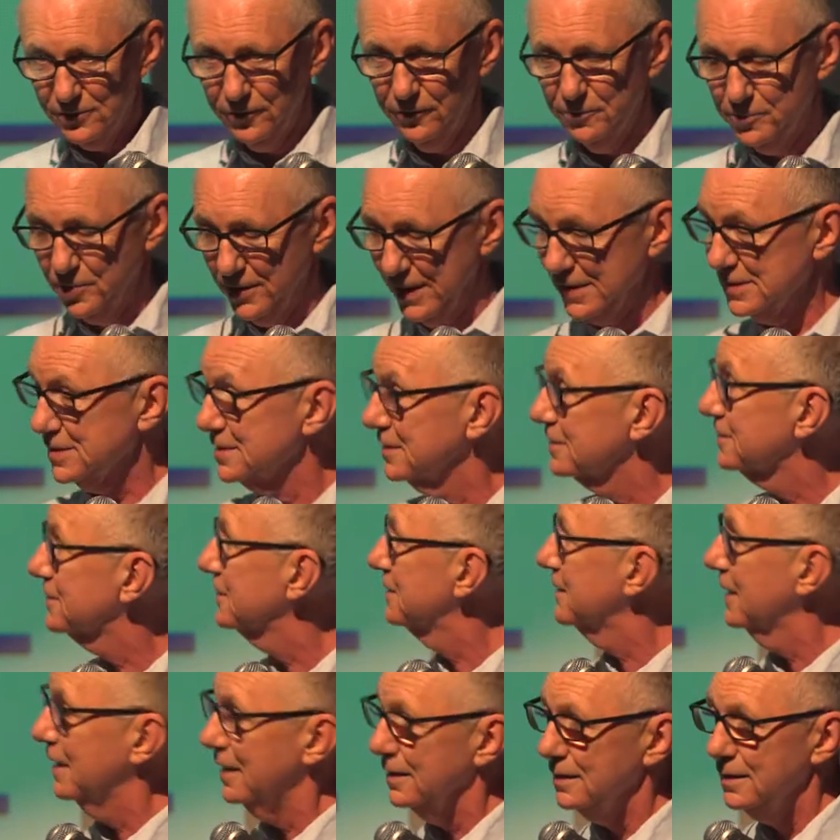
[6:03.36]
of Brexit
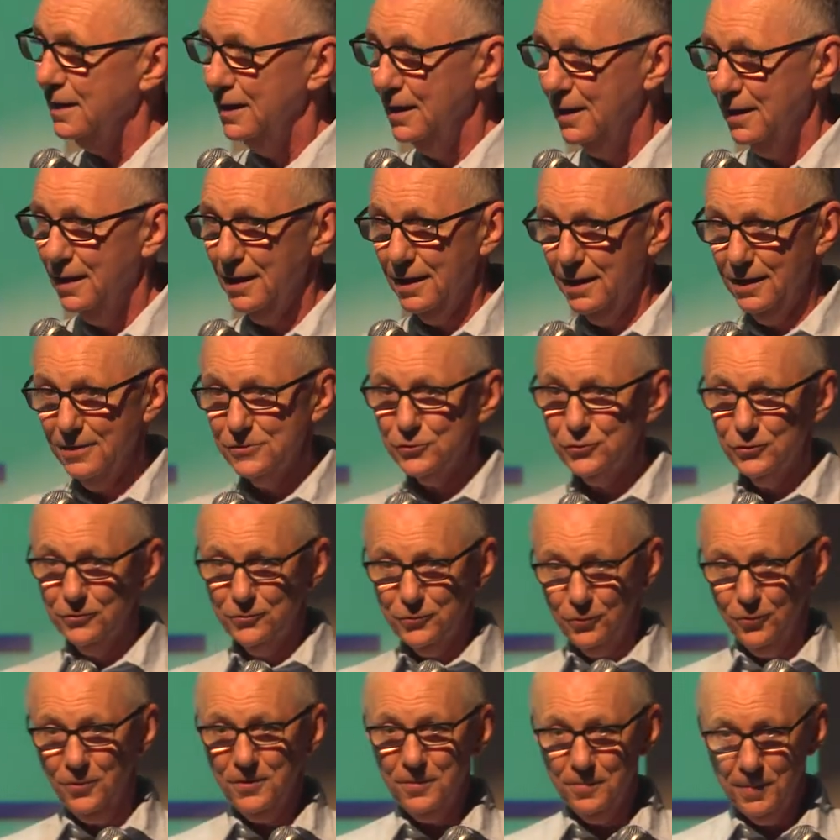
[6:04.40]
today. Uh, so
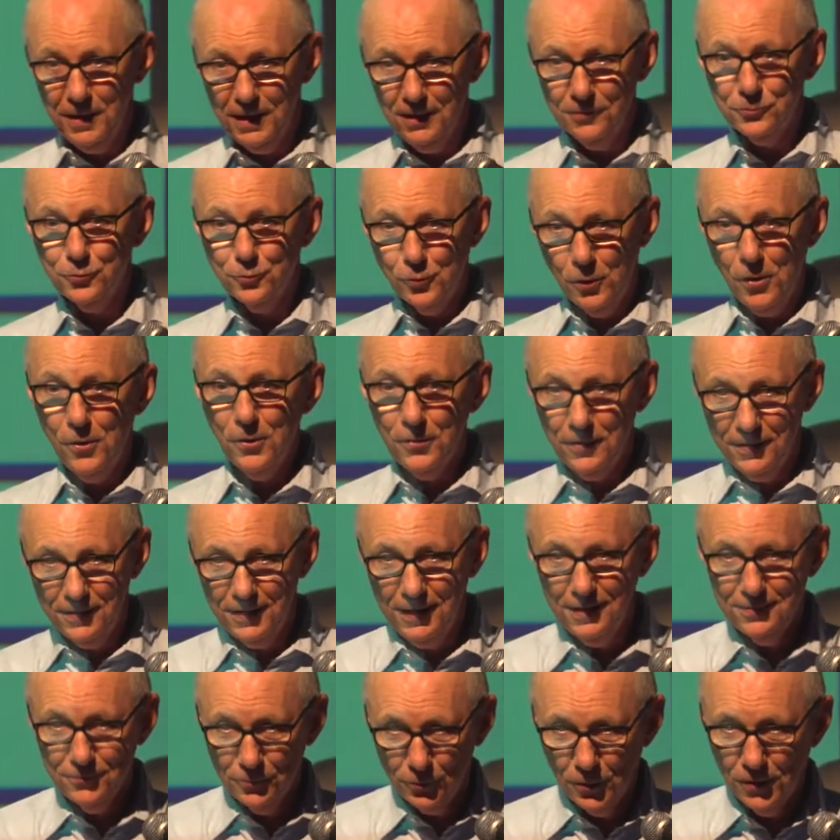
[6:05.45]
talk about wrong
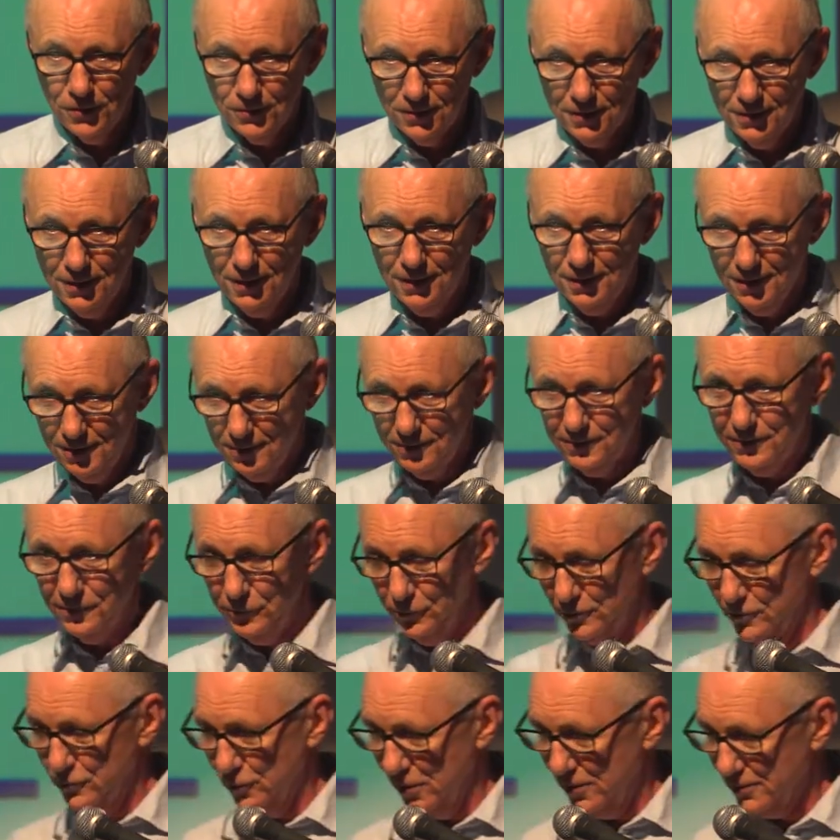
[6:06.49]
then, wrong, uh,
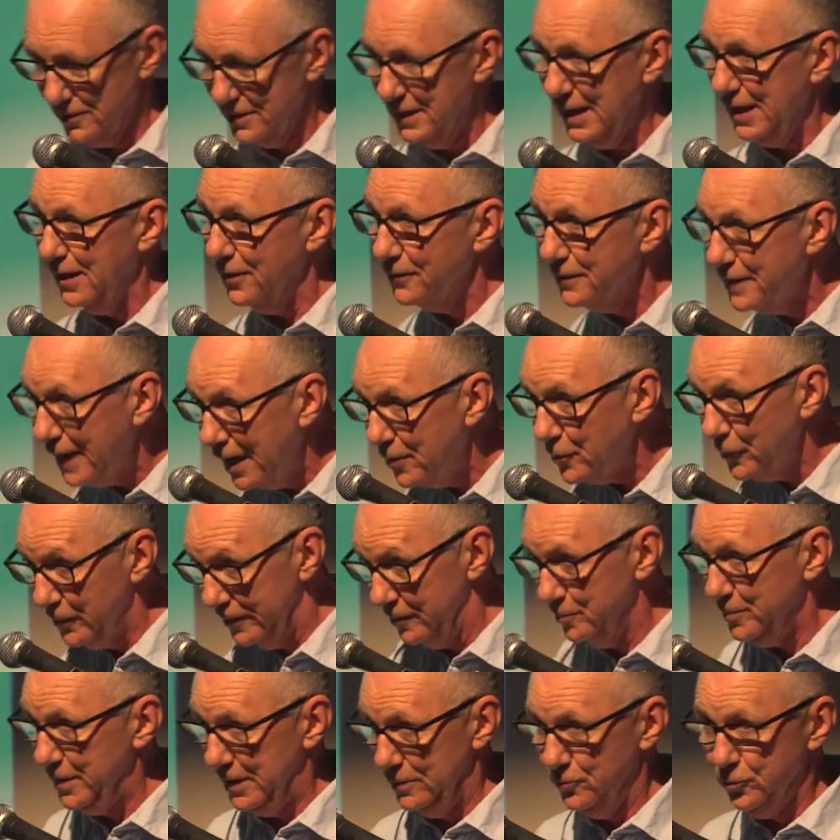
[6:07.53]
wrong now. They were the
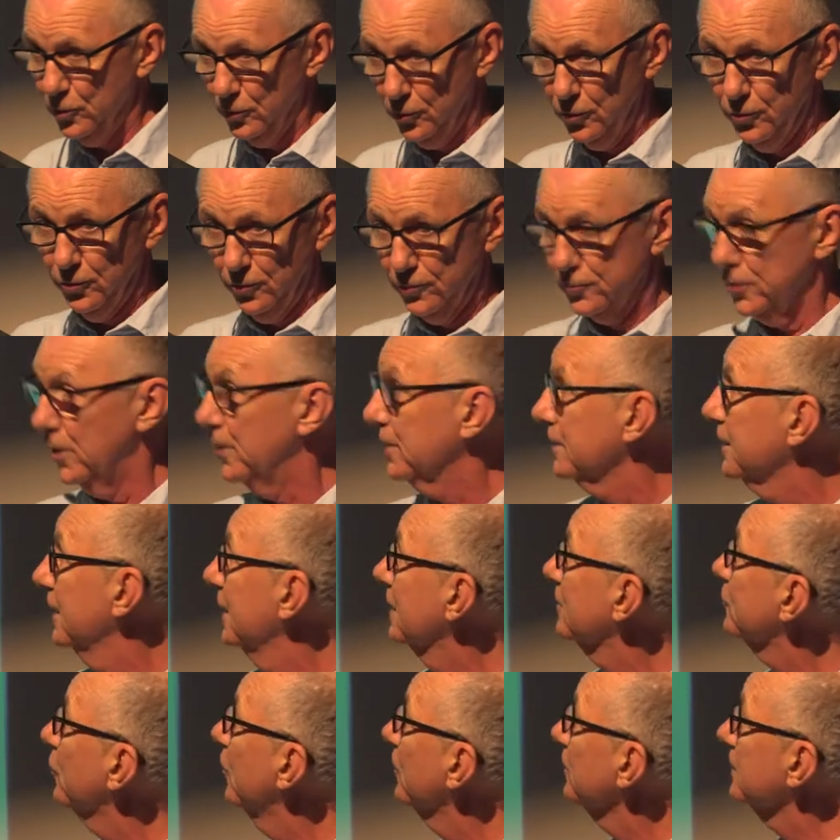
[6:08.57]
people who were wrong then,
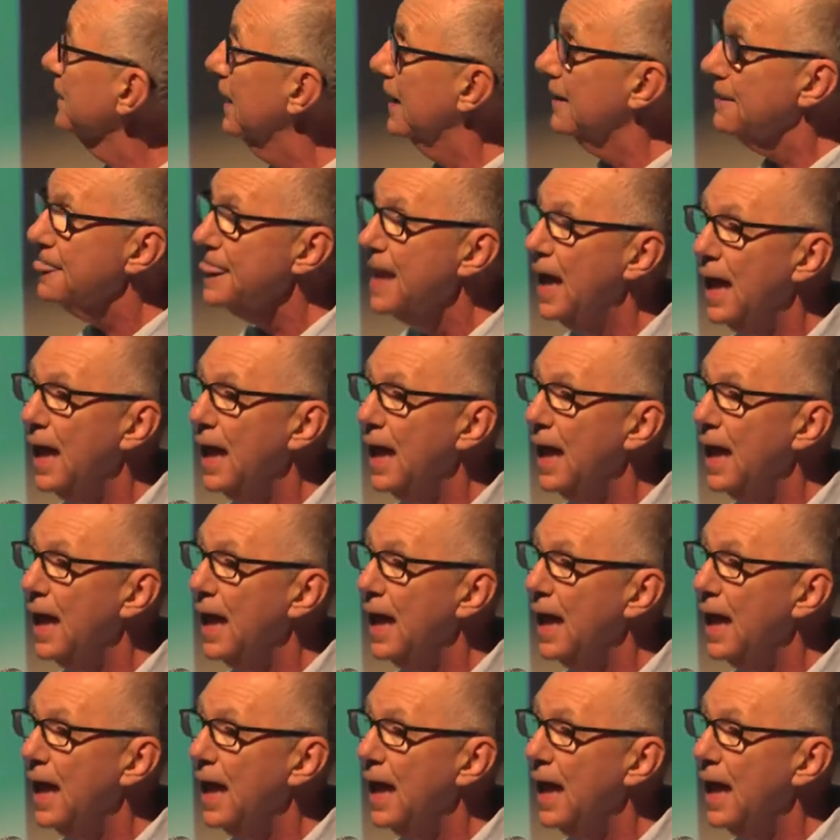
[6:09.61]
wrong now.